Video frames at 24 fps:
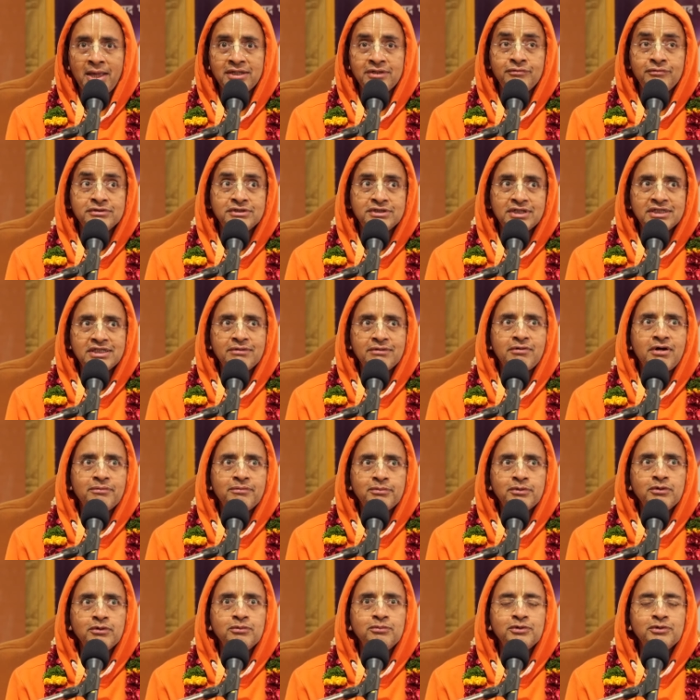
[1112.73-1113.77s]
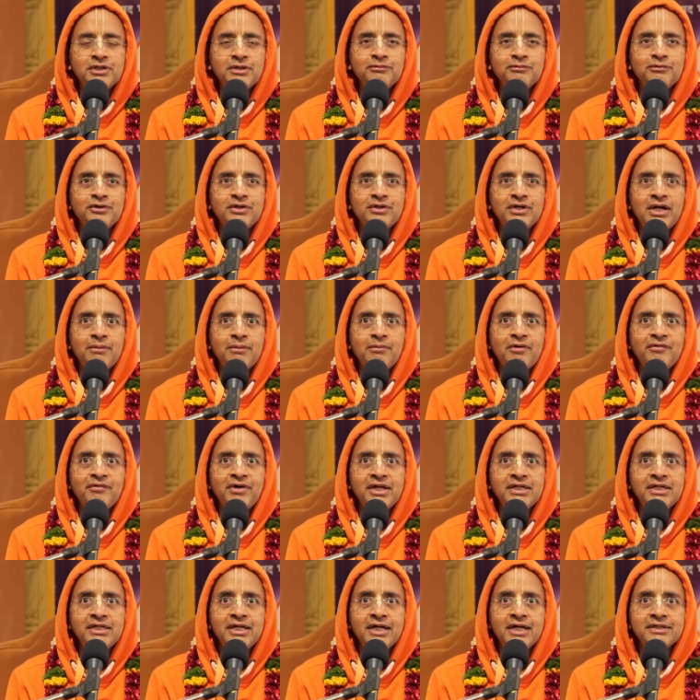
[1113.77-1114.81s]
Even Chaitanya Mahaprabhu put up one drama
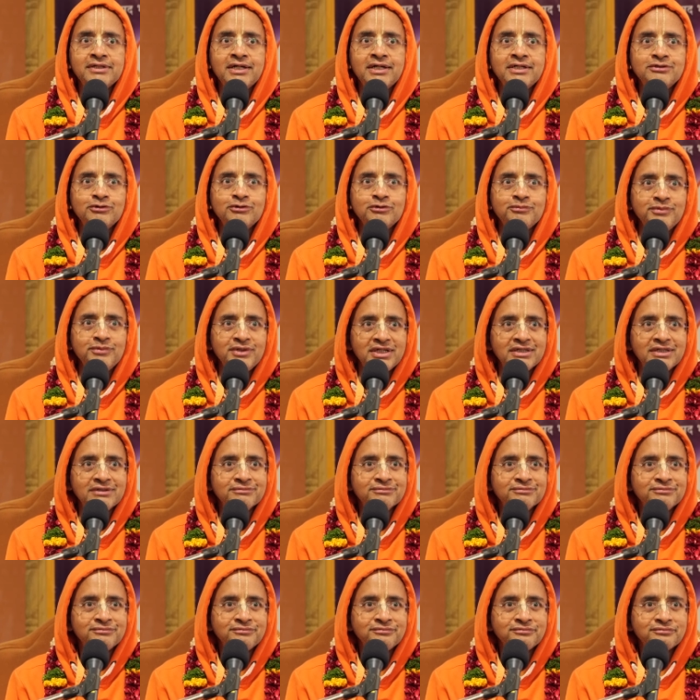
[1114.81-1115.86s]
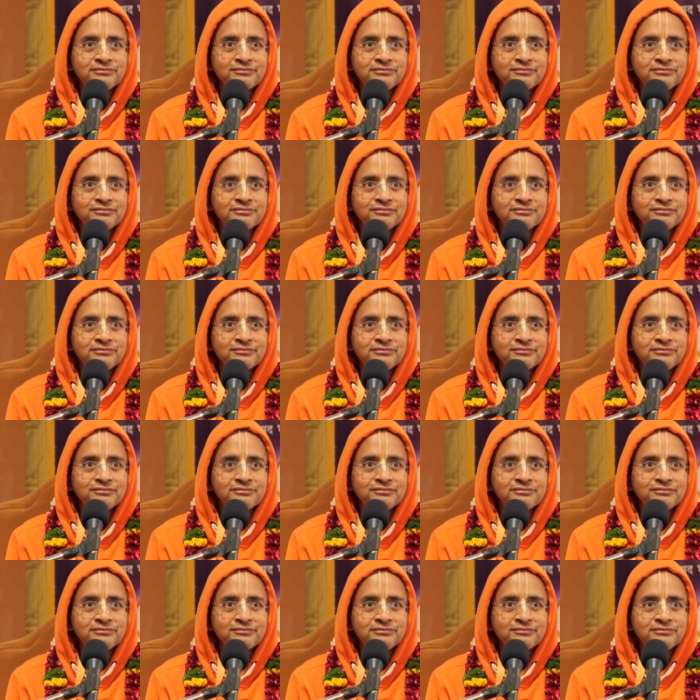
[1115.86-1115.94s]
where he acted as Rukmini.